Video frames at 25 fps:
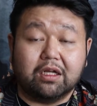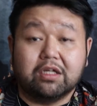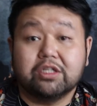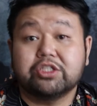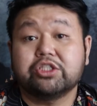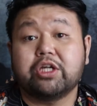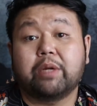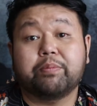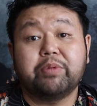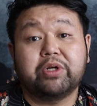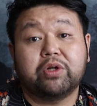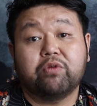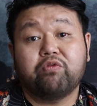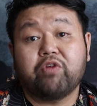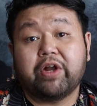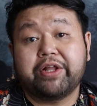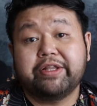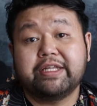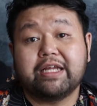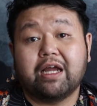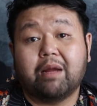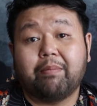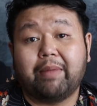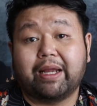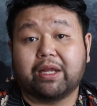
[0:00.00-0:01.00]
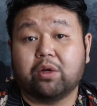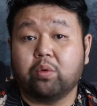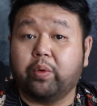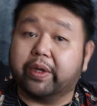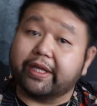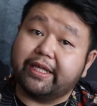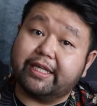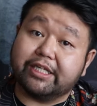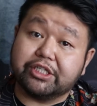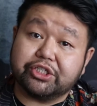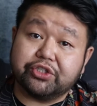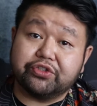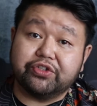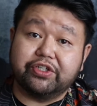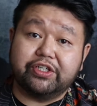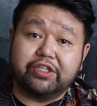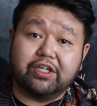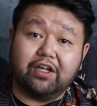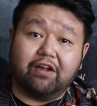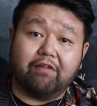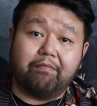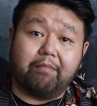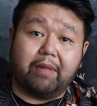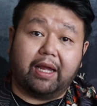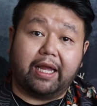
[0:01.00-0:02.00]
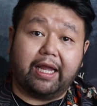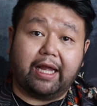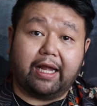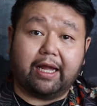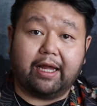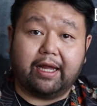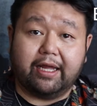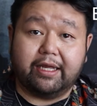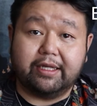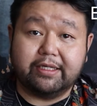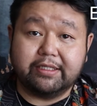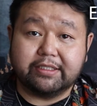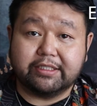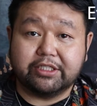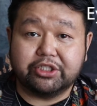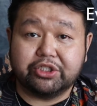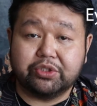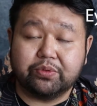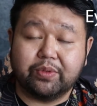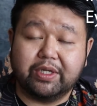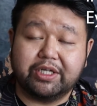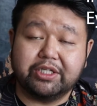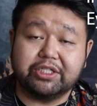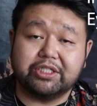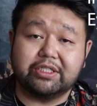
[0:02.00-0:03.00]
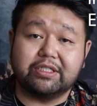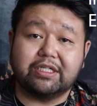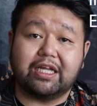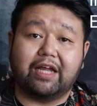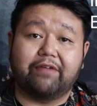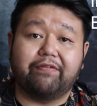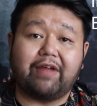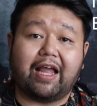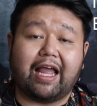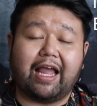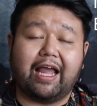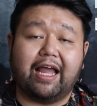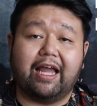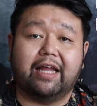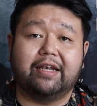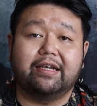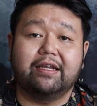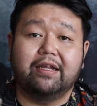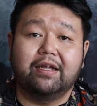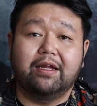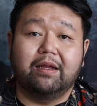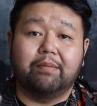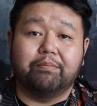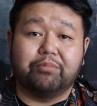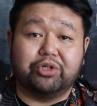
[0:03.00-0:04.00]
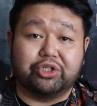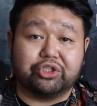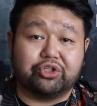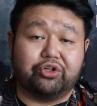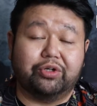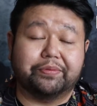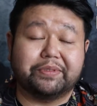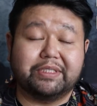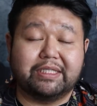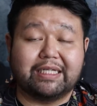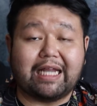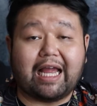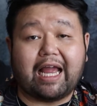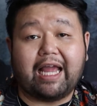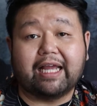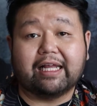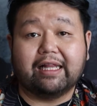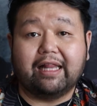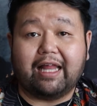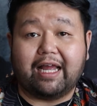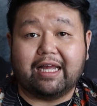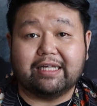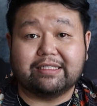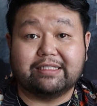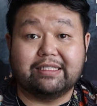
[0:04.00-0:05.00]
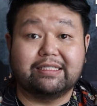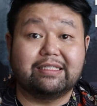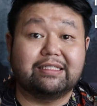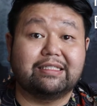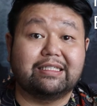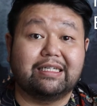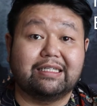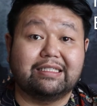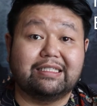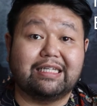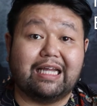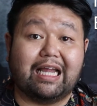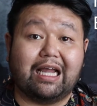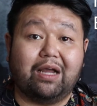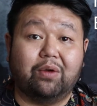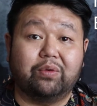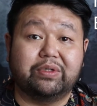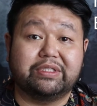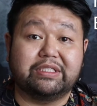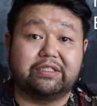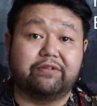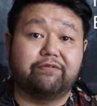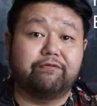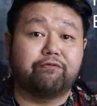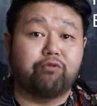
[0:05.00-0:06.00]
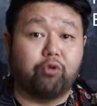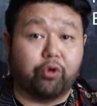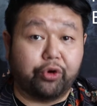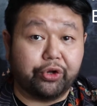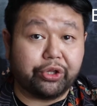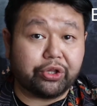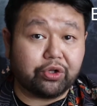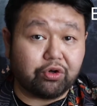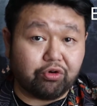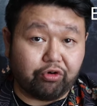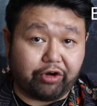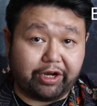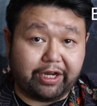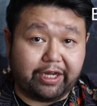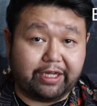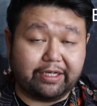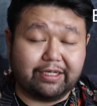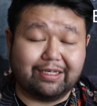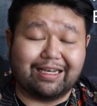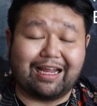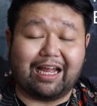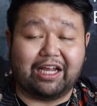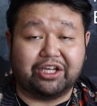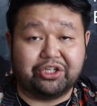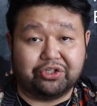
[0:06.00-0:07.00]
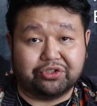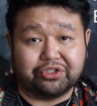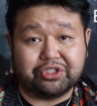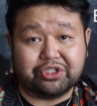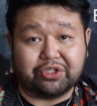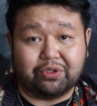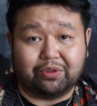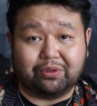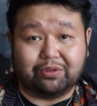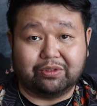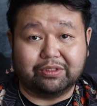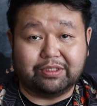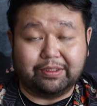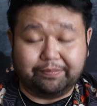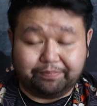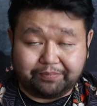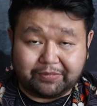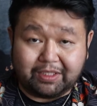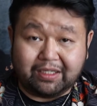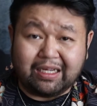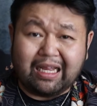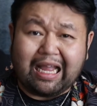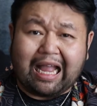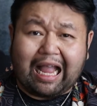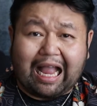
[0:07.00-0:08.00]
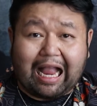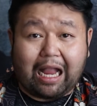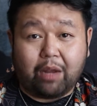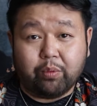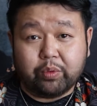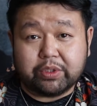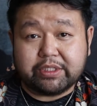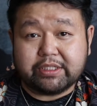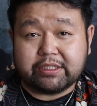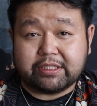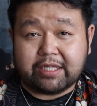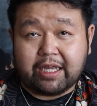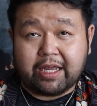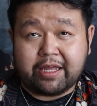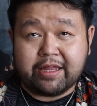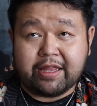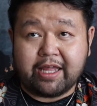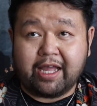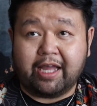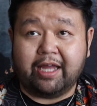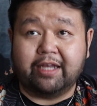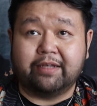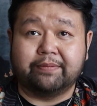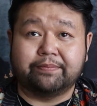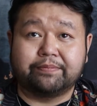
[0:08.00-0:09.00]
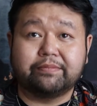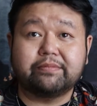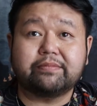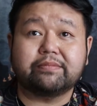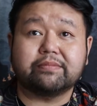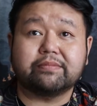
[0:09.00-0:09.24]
so I'm gonna run down my quick history of my eye situation. I've had prescription eyeglasses since I was in fourth grade, 9 years old. I would say that